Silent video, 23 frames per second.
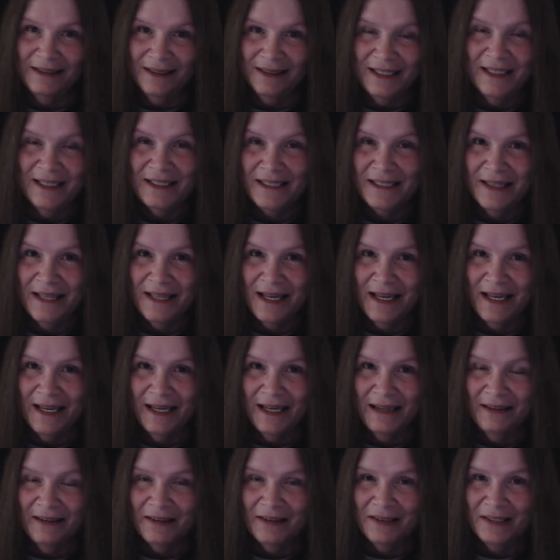it's a
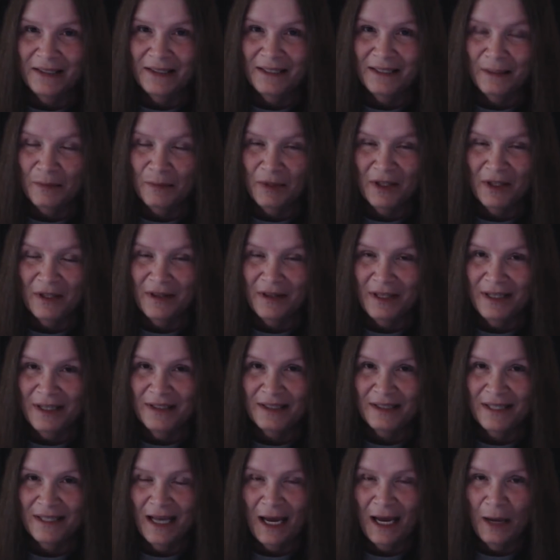thing. Some of the things
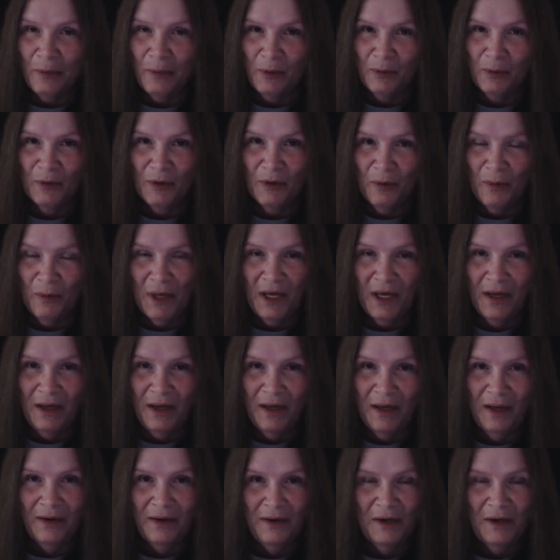that happen with me
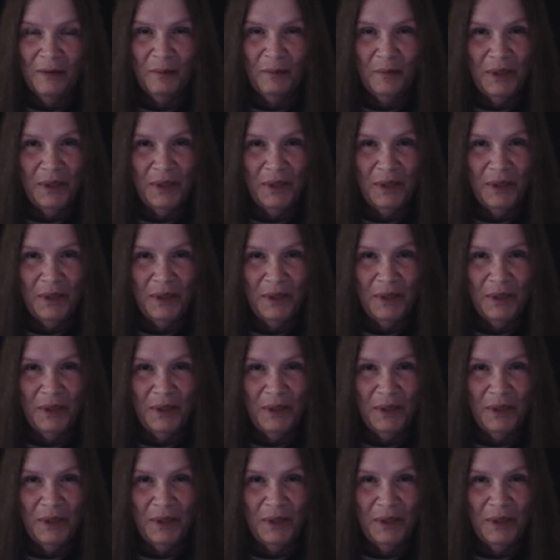end up